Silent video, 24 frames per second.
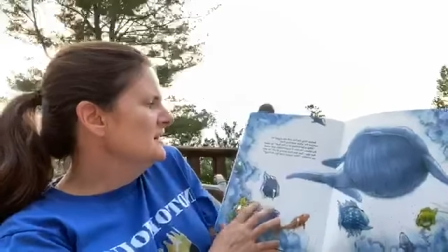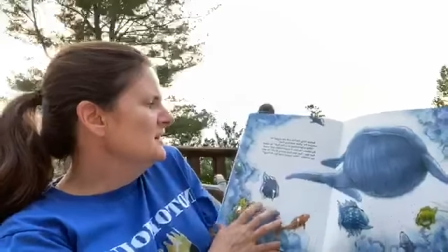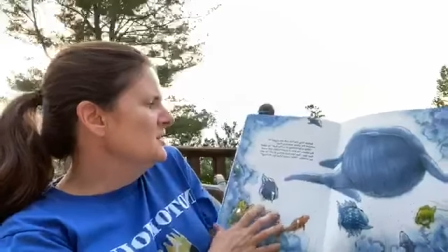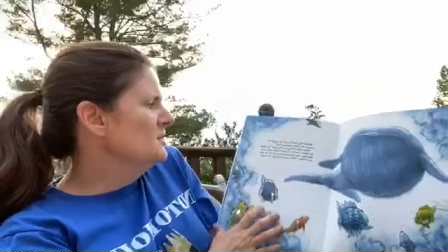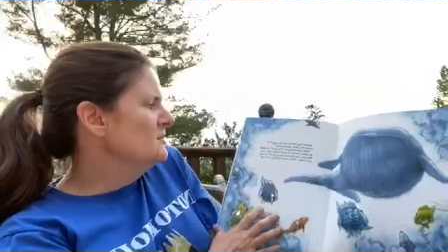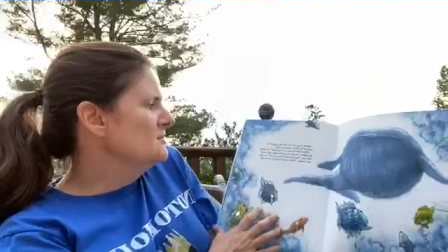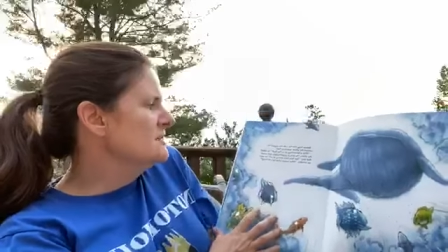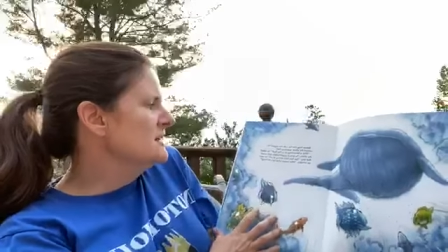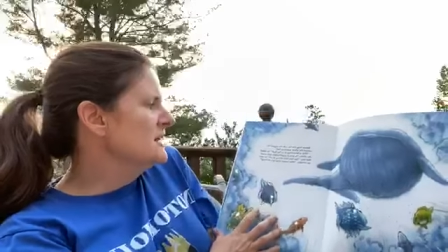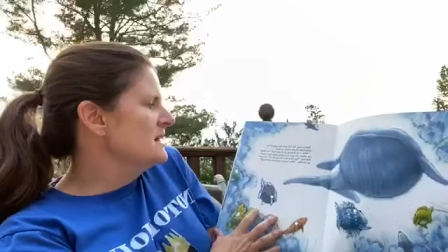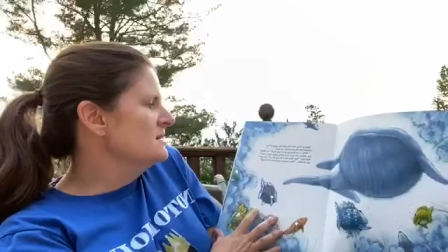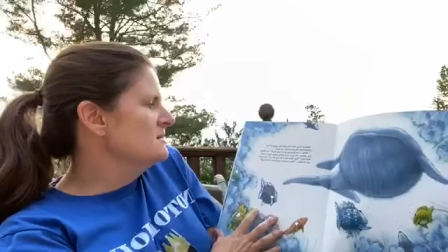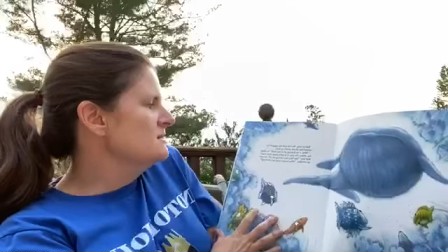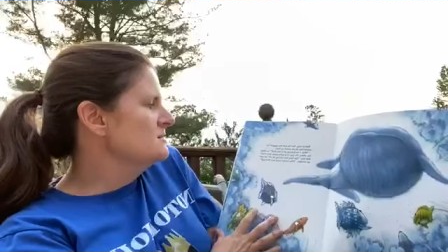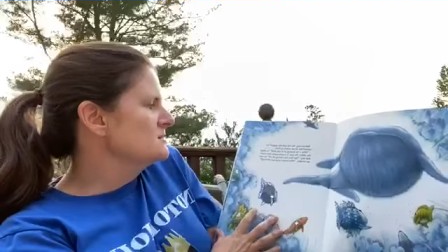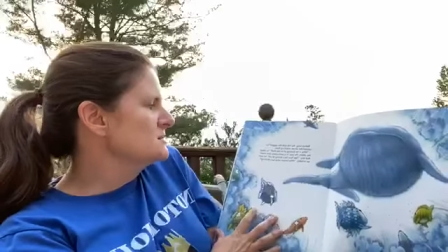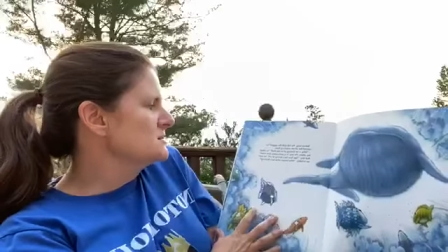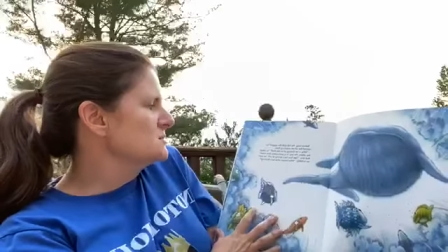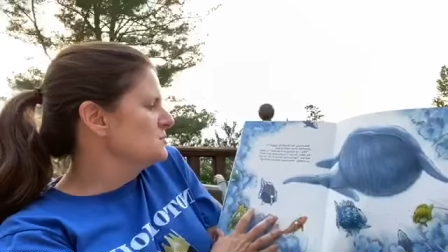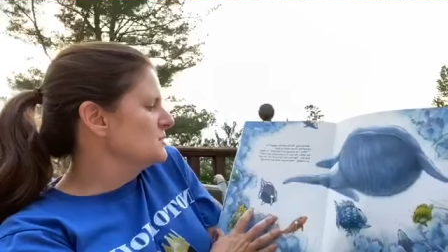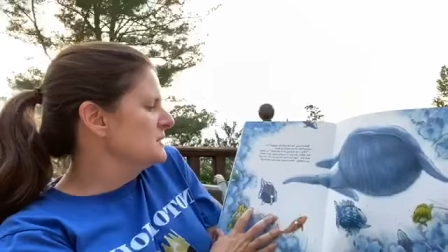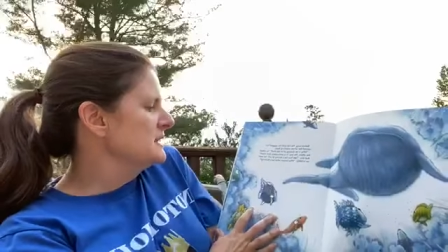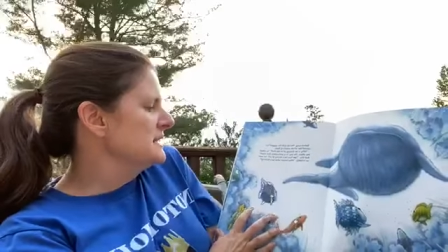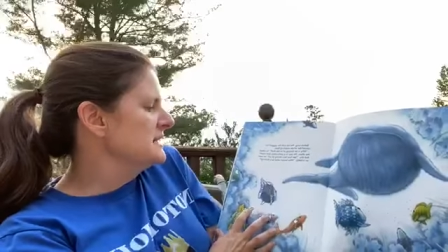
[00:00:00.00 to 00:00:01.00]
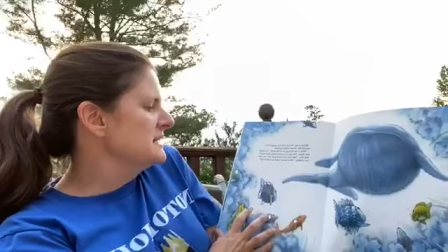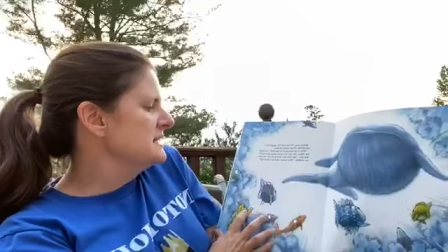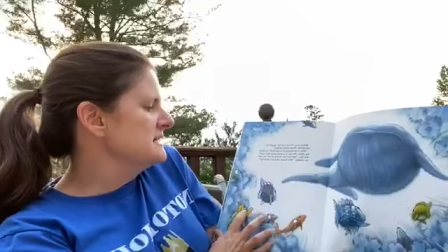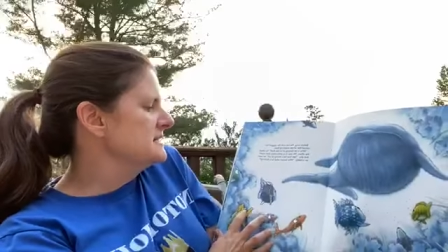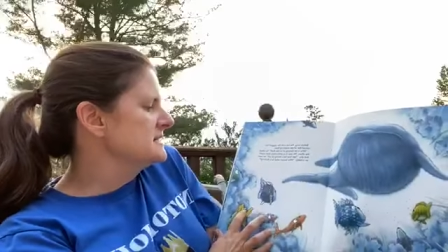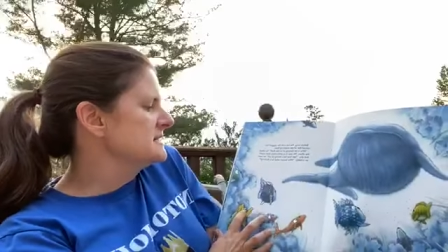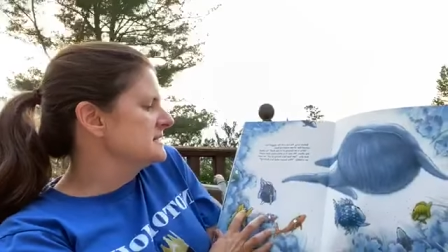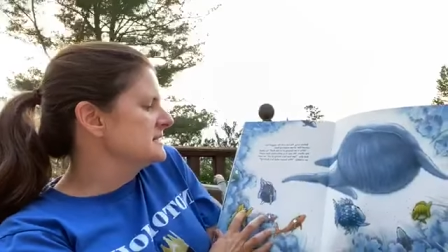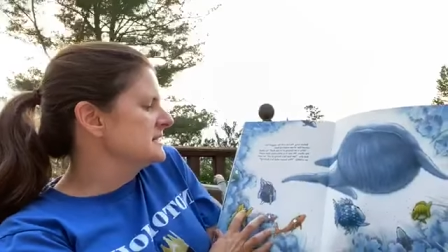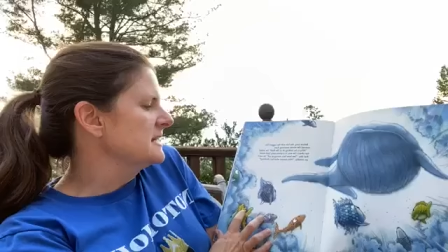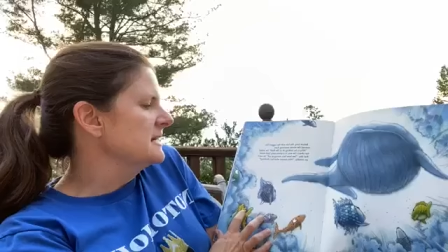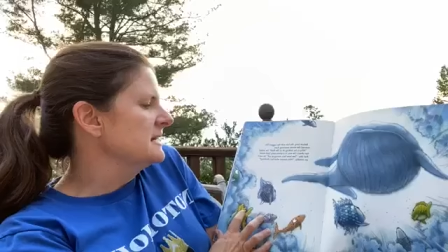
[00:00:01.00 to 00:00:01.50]
Who knows what
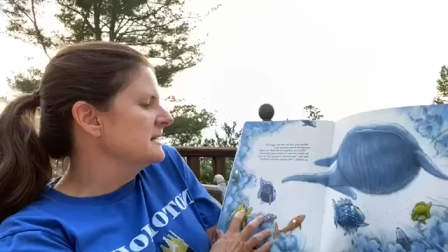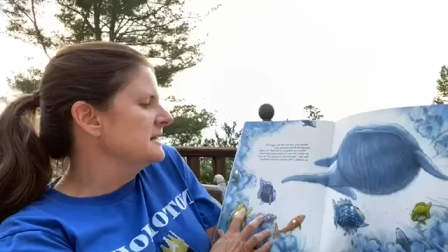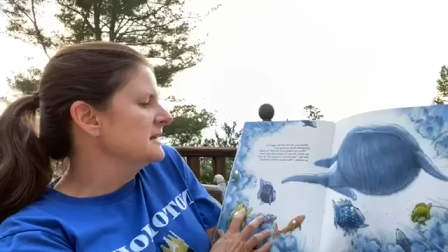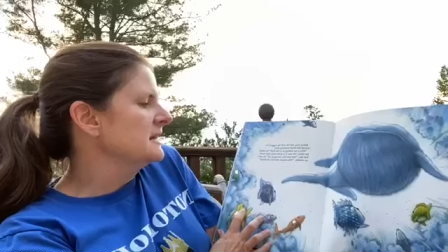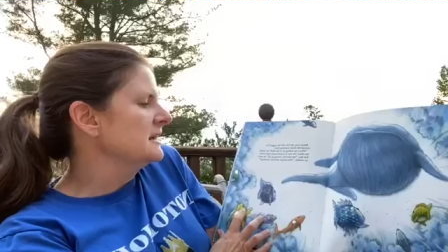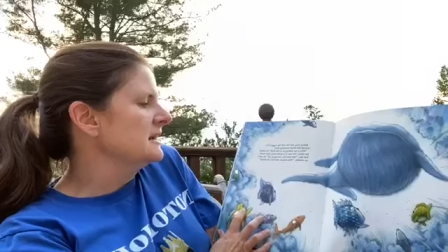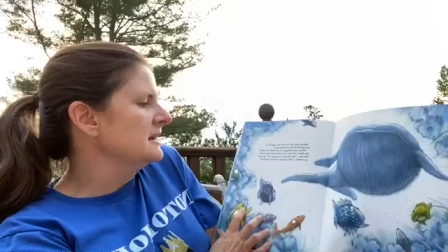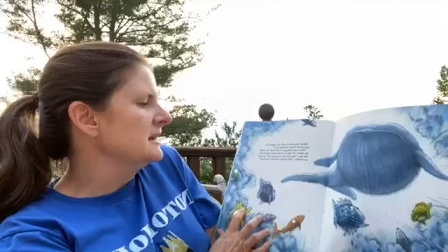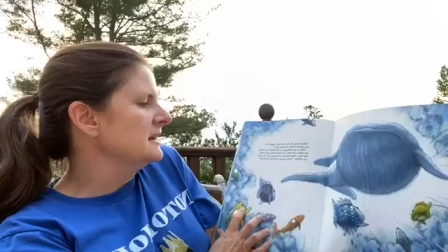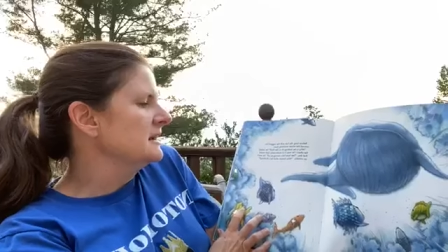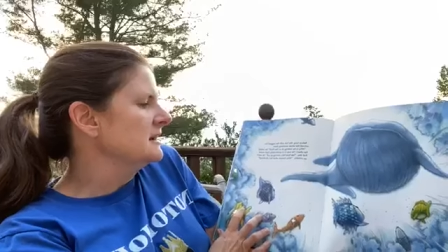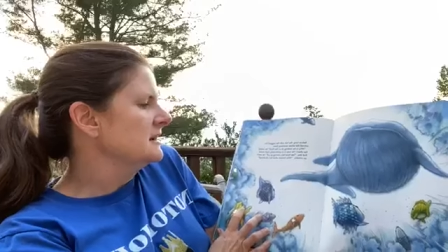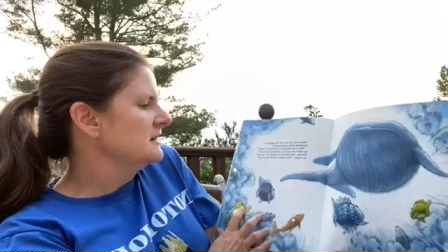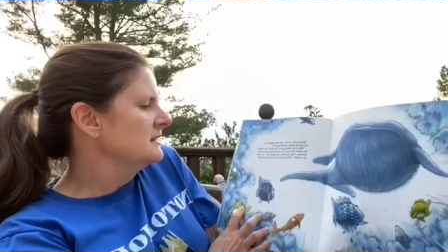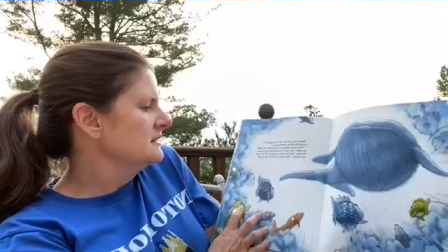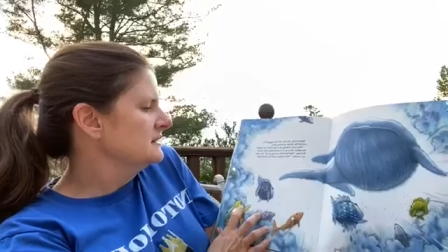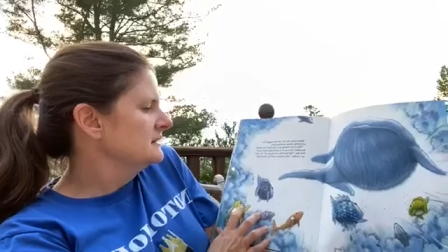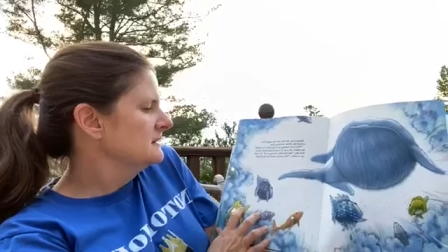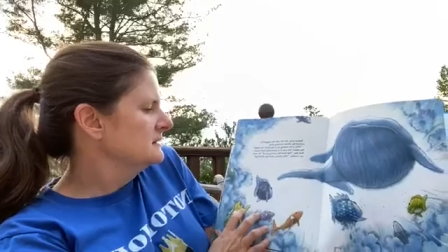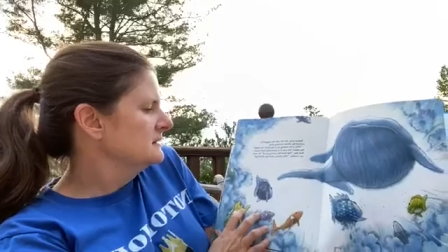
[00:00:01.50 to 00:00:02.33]
he's thinking?